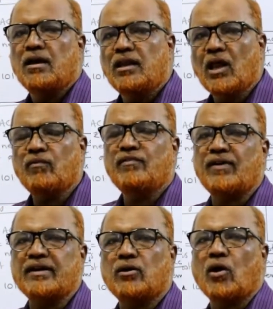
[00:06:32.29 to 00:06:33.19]
Now we
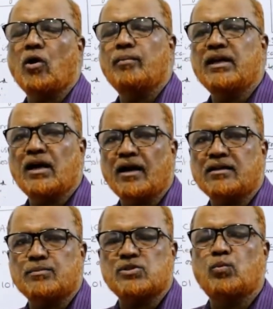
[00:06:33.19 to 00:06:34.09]
find out how many
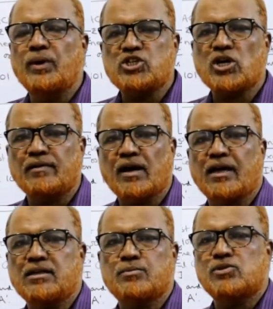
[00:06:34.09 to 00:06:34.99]
items, which are the
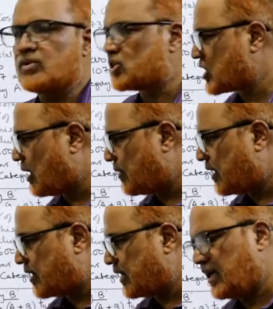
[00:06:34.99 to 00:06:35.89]
items which come
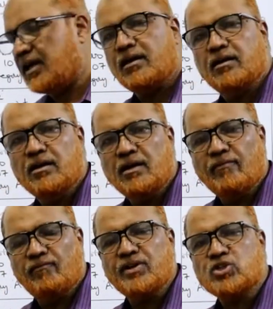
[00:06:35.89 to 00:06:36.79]
under A
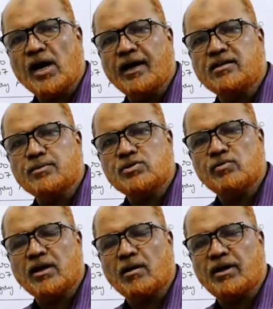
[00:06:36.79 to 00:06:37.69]
which items
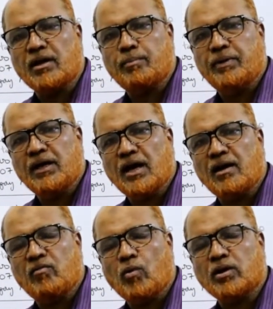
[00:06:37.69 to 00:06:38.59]
will come under B
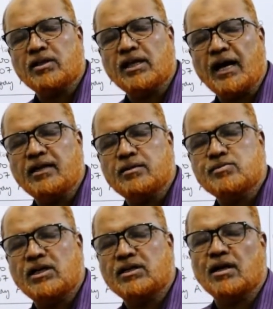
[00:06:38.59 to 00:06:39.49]
and what are the
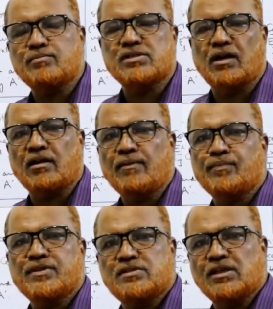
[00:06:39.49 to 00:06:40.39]
items that comes under
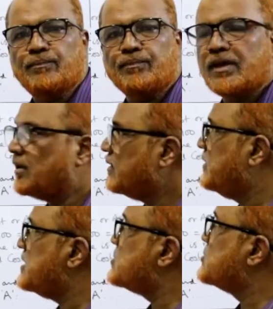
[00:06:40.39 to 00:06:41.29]
C.
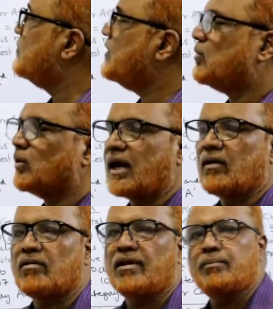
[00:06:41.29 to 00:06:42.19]
This we have to
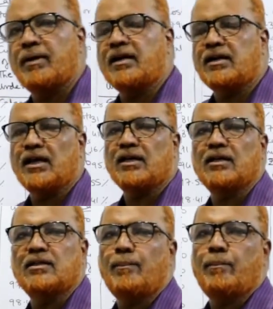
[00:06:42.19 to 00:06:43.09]
calculate by
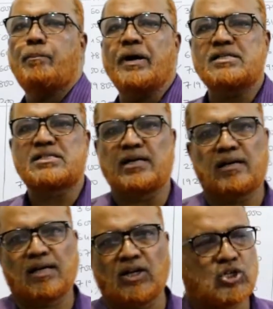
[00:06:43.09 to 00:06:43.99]
taking the
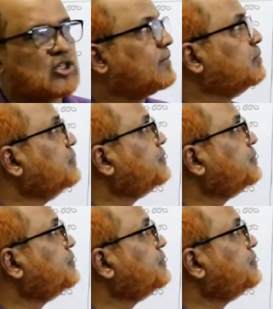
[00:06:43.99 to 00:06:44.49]
percentage.